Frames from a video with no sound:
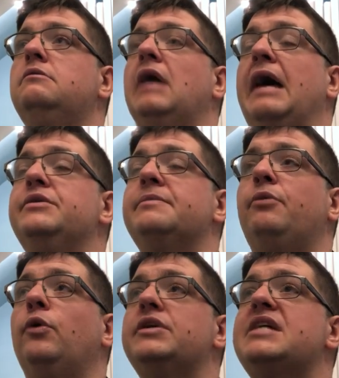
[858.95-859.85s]
I was a
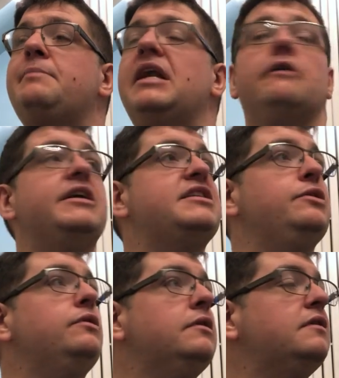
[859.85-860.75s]
poor seminary
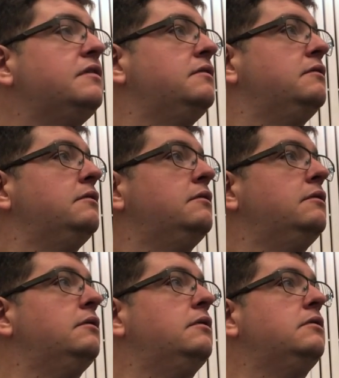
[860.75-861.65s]
student.
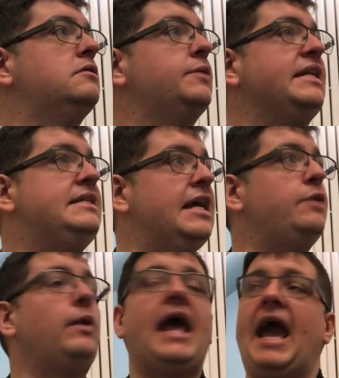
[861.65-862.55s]
So I
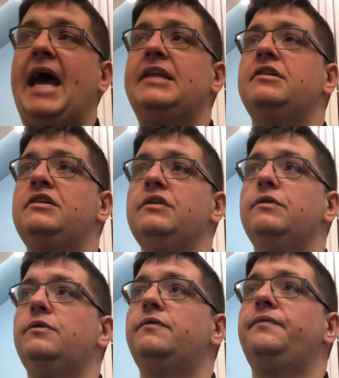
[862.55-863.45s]
did what I had to do.